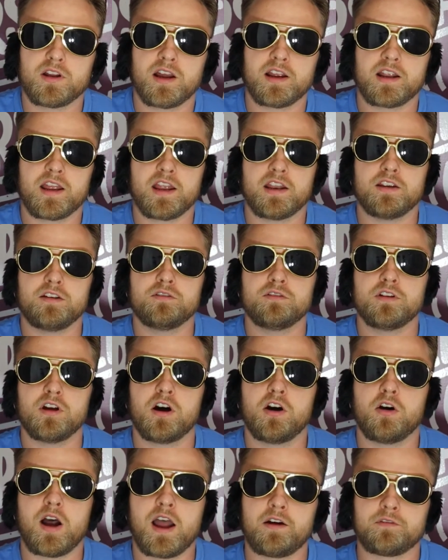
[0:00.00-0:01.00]
night, and you
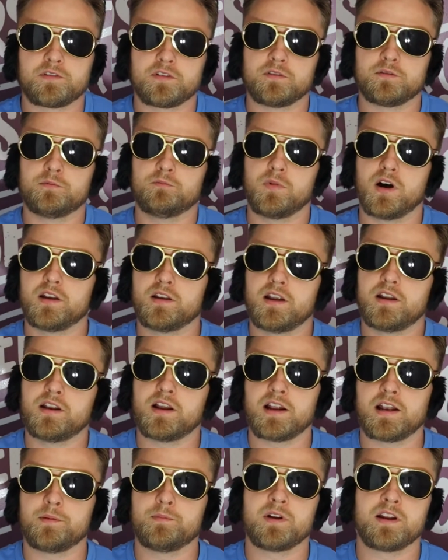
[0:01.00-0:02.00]
know after Monday
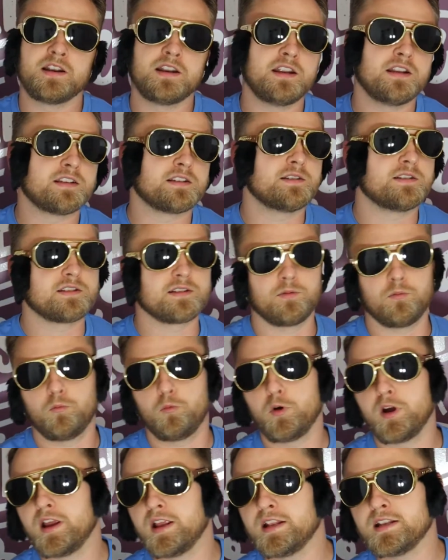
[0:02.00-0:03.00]
night I'm going to need
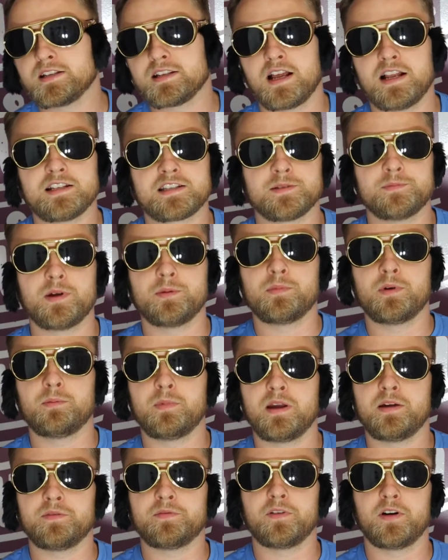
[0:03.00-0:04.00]
some wins on some
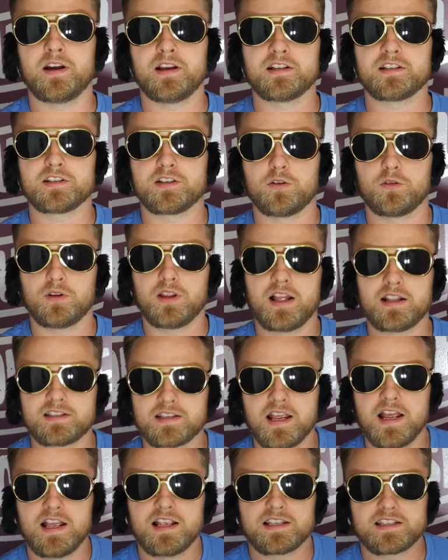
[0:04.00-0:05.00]
MMA fights. So
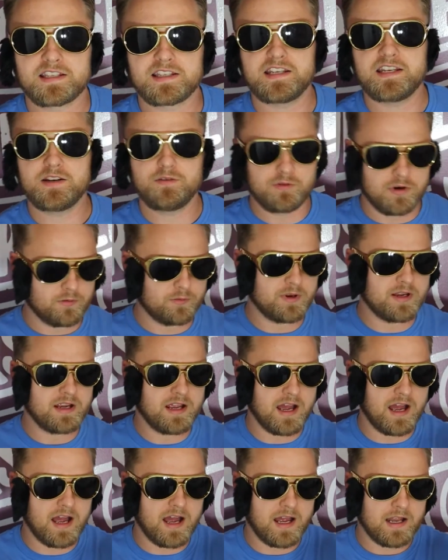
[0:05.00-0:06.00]
let's see what we
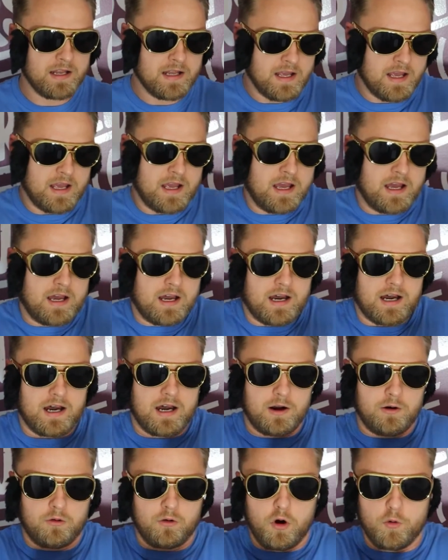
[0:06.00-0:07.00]
got.
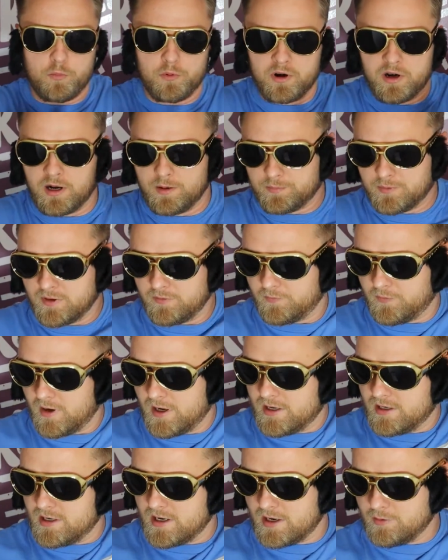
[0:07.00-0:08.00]
Opening up the
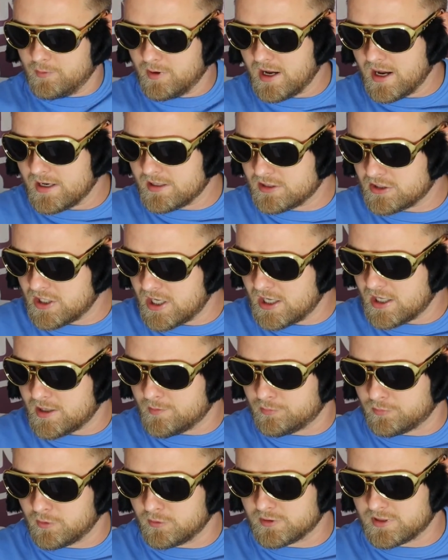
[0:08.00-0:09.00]
fight night, we got
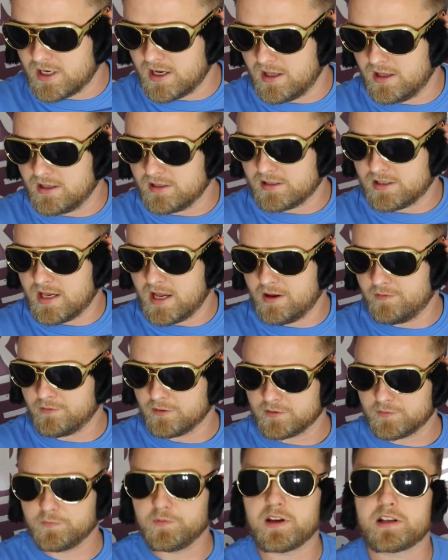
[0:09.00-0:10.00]
Jacob Rosales
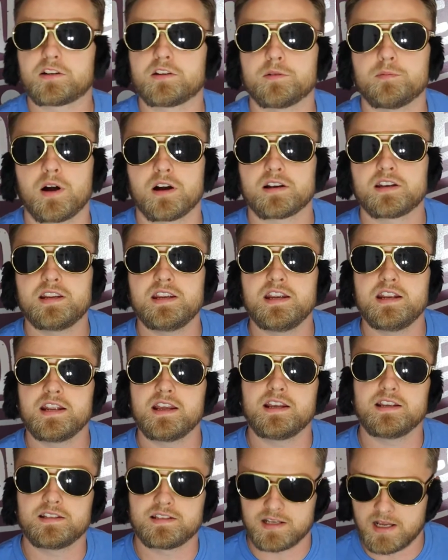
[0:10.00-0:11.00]
versus Victor
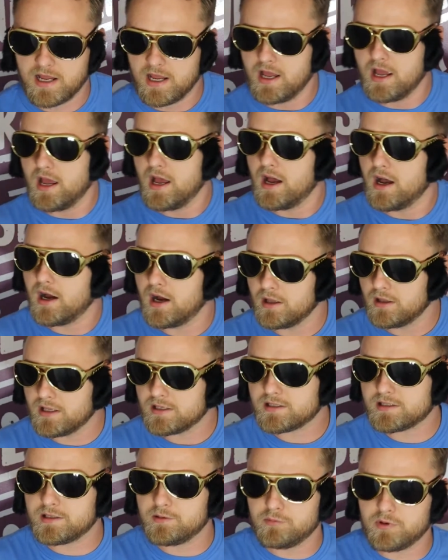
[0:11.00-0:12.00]
Martinez.
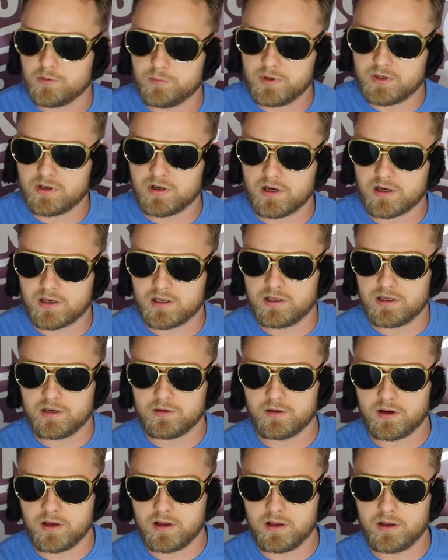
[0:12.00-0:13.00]
Let's see, what are we talking
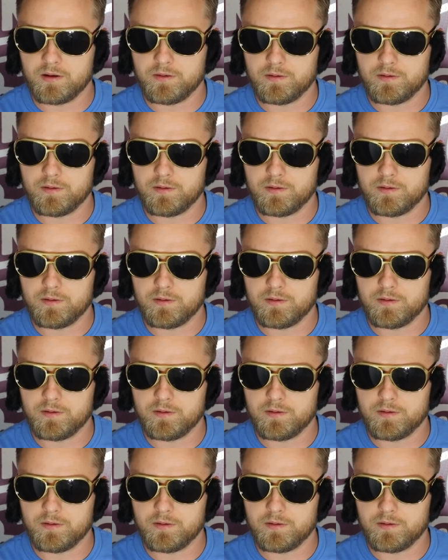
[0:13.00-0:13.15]
here?